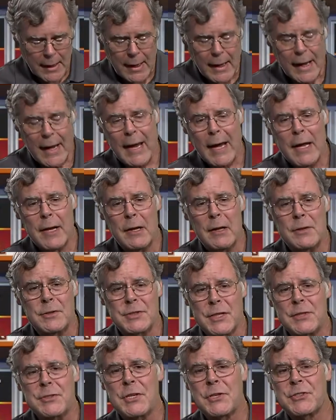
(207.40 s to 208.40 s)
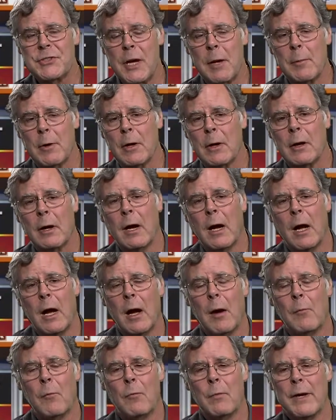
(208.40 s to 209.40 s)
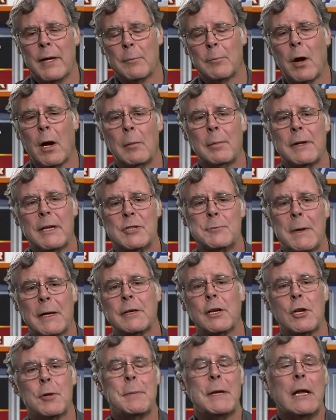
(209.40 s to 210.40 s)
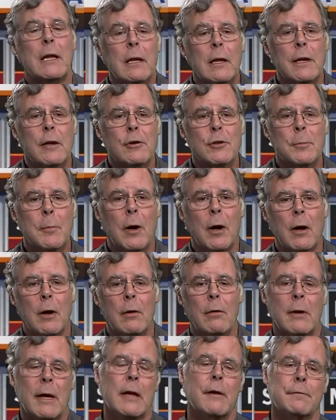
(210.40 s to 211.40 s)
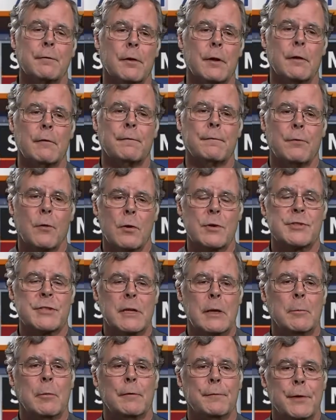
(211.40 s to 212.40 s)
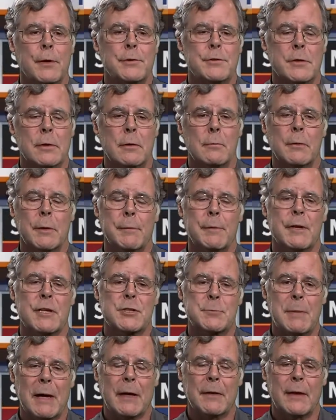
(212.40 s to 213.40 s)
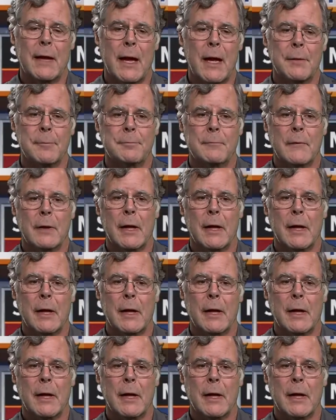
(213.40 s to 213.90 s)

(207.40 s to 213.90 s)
And since it's summer, we can probably expect it to be clear tomorrow, and for the foreseeable future, we would expect that.